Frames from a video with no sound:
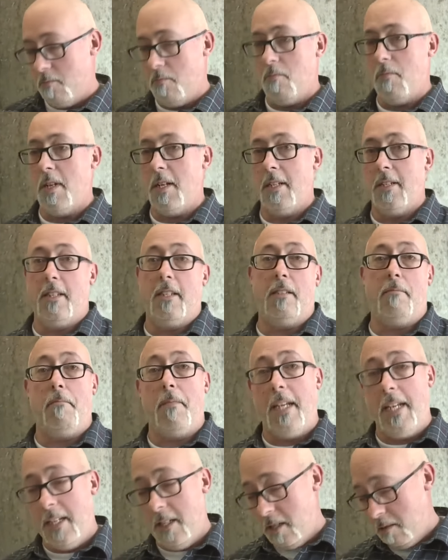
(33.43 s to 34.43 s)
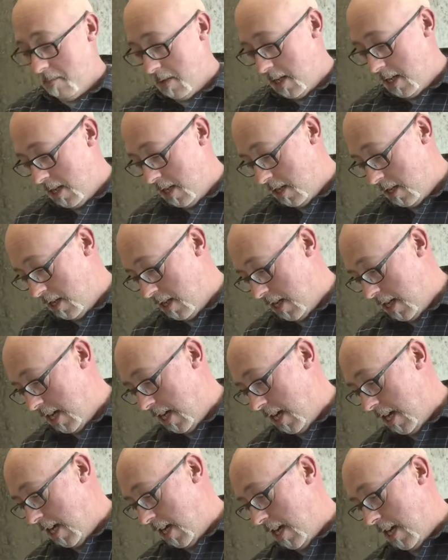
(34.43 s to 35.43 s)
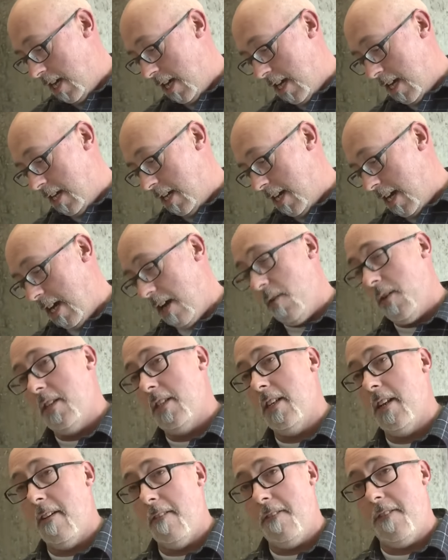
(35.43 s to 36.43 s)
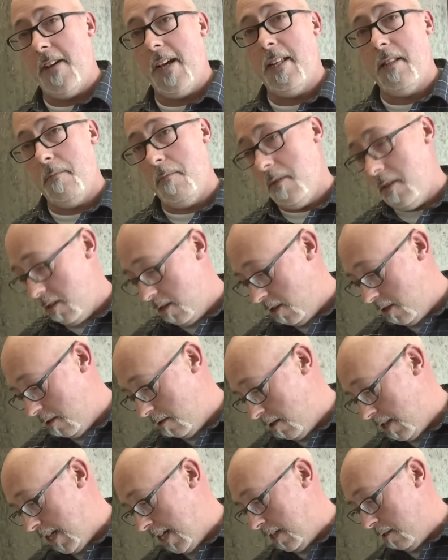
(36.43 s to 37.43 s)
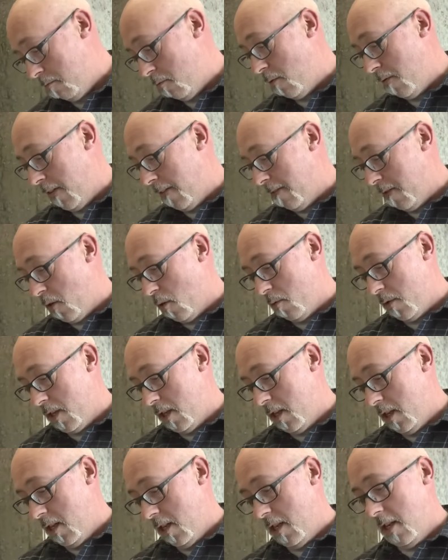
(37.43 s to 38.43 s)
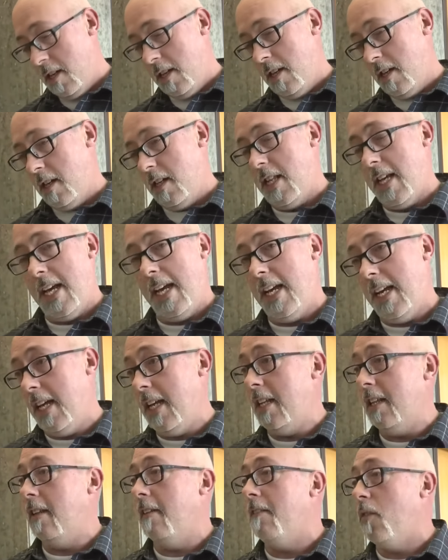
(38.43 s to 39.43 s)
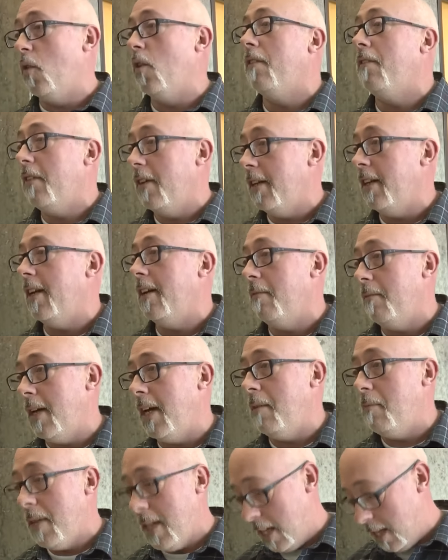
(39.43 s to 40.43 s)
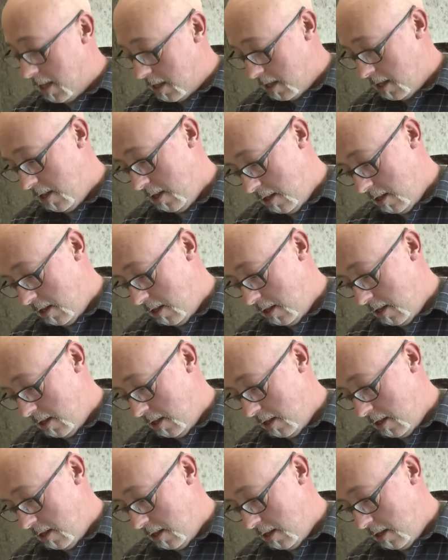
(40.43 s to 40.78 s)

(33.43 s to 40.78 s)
what does this mean to me, and how does it affect things moving forward, lay in the forefront of my mind.